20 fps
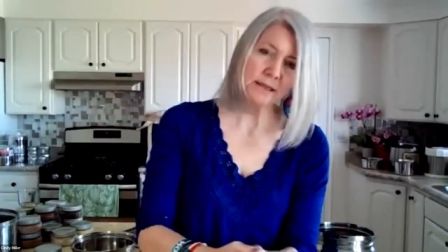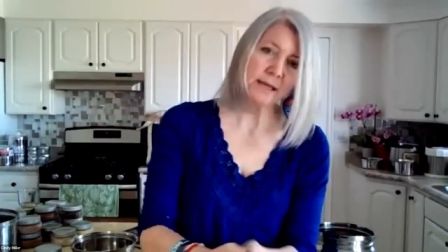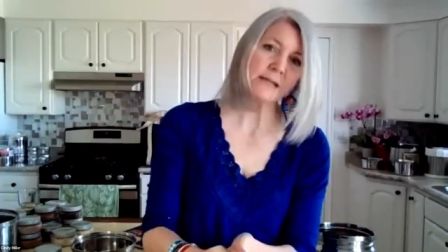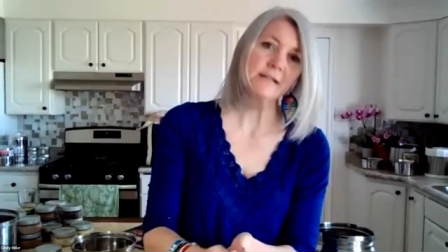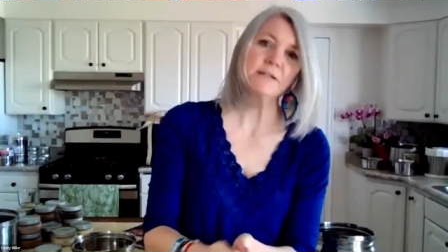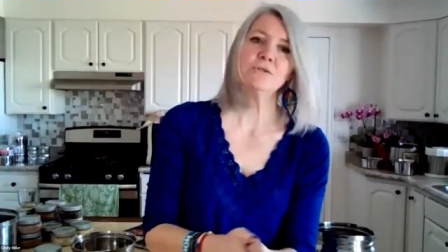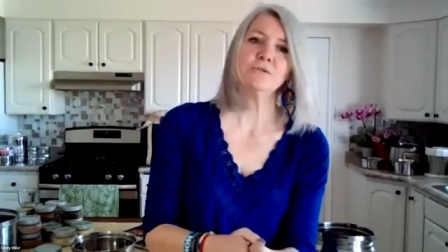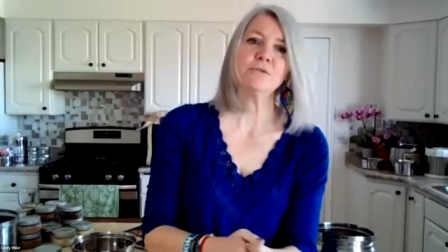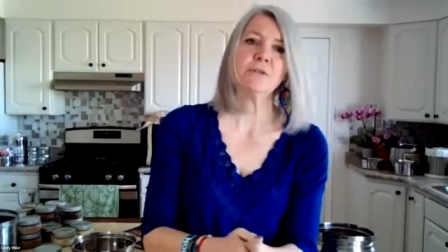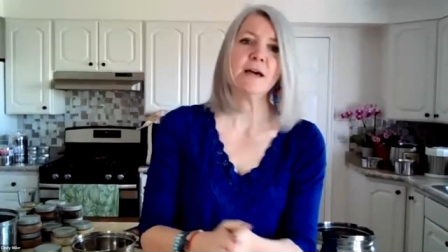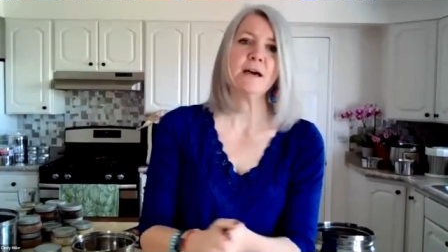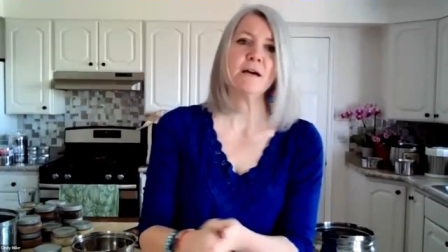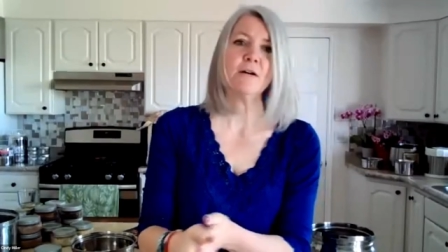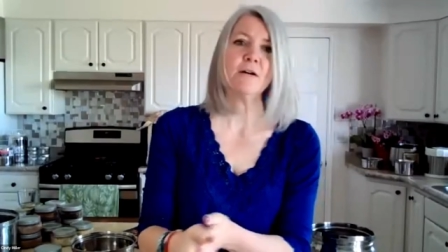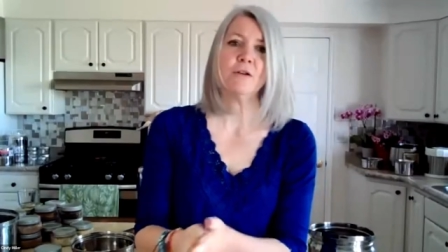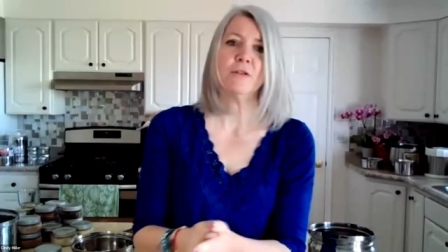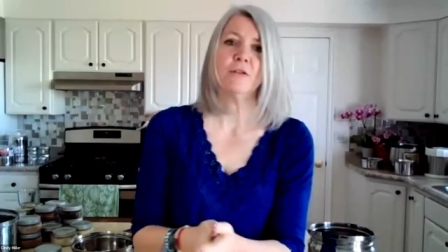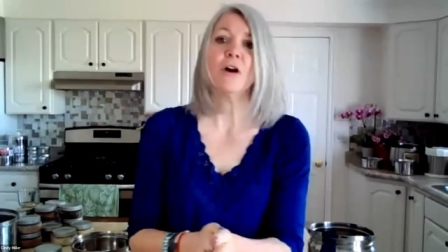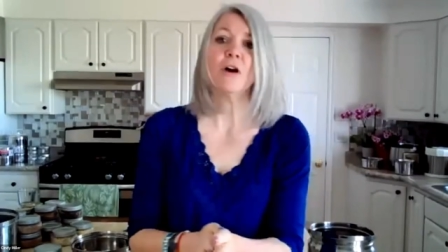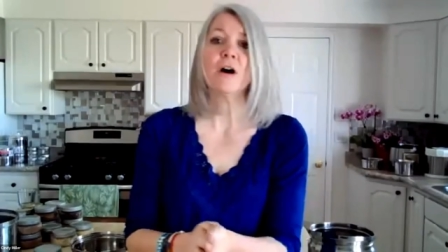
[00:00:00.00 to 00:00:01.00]
I do that
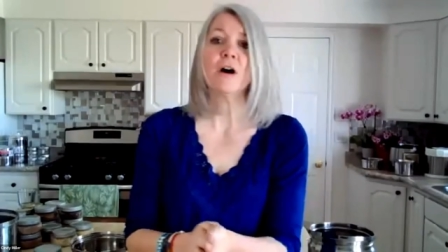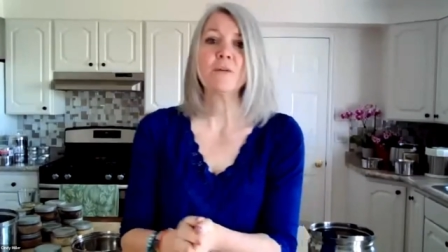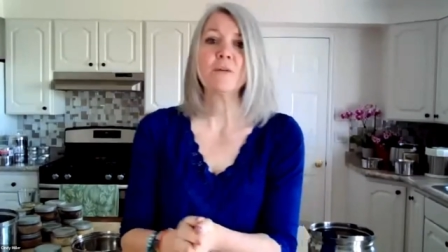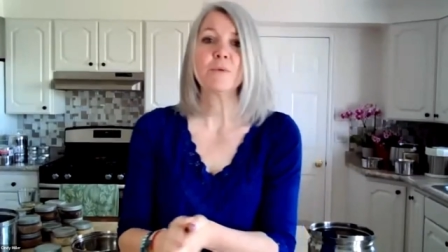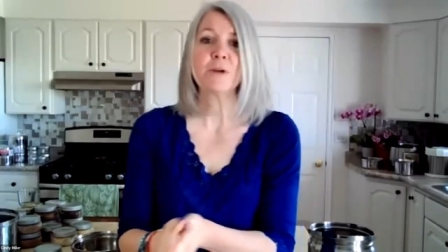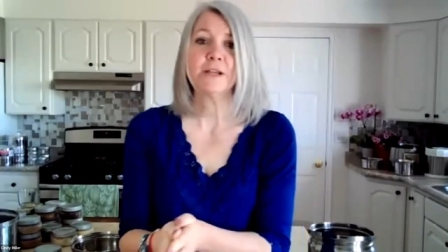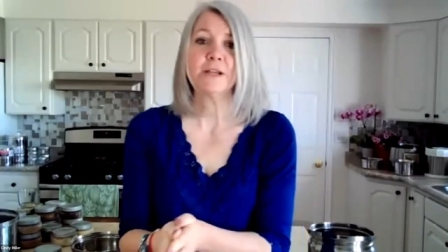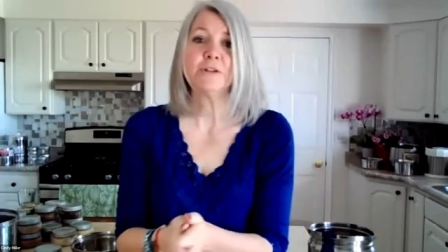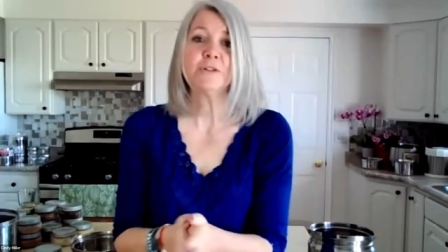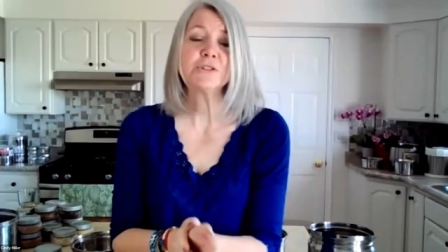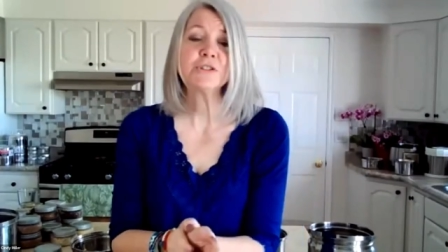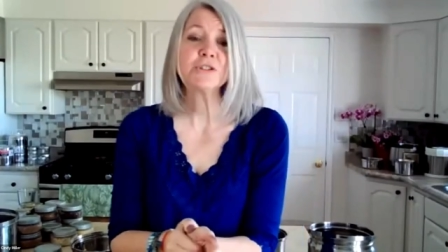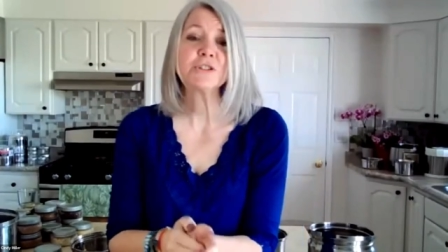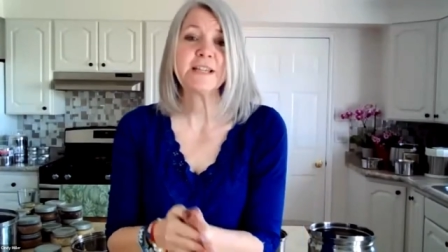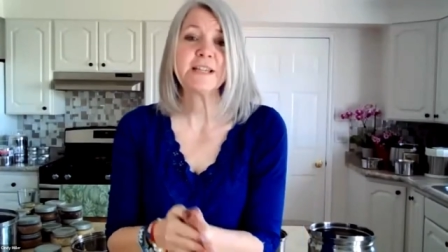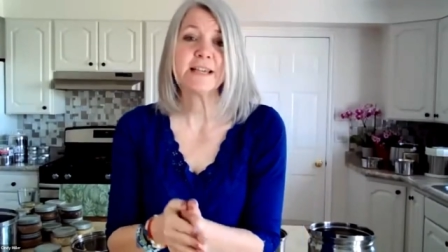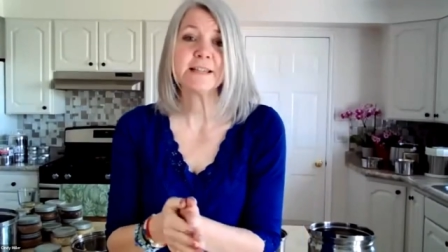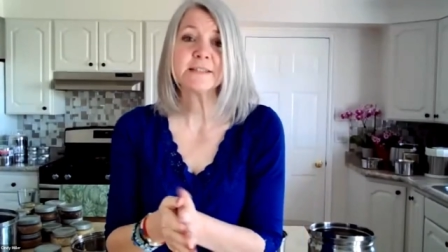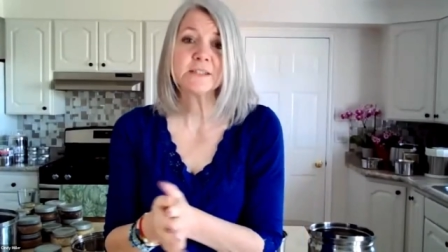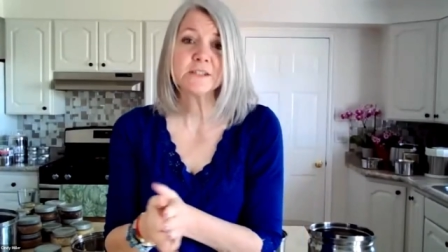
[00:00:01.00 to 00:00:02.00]
a lot. When I used to
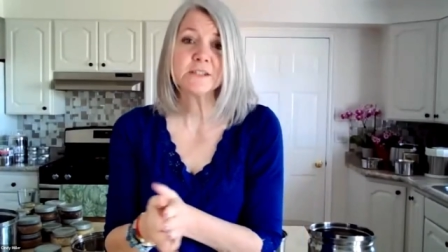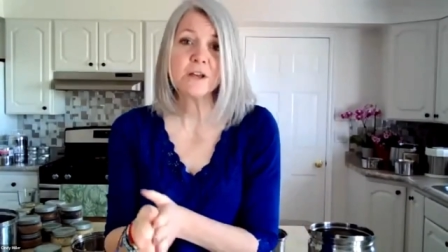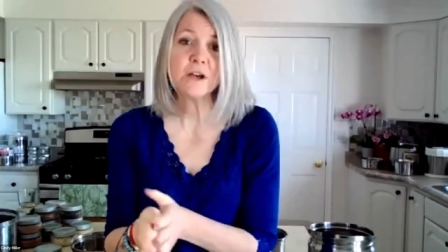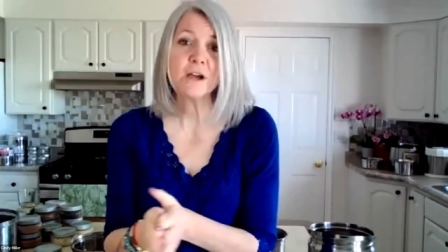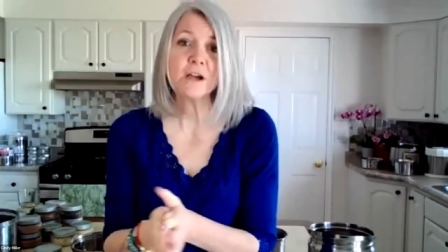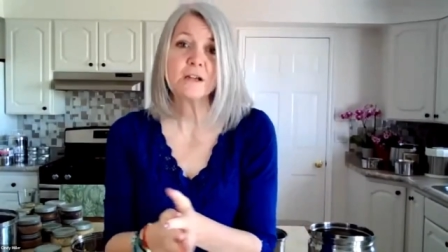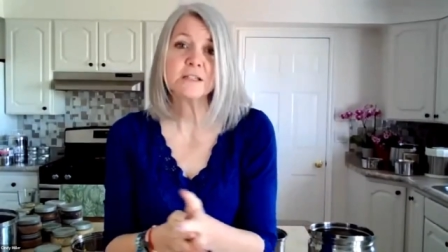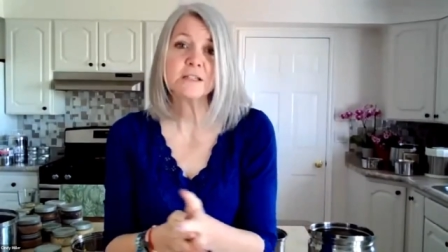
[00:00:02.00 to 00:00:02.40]
test a lot,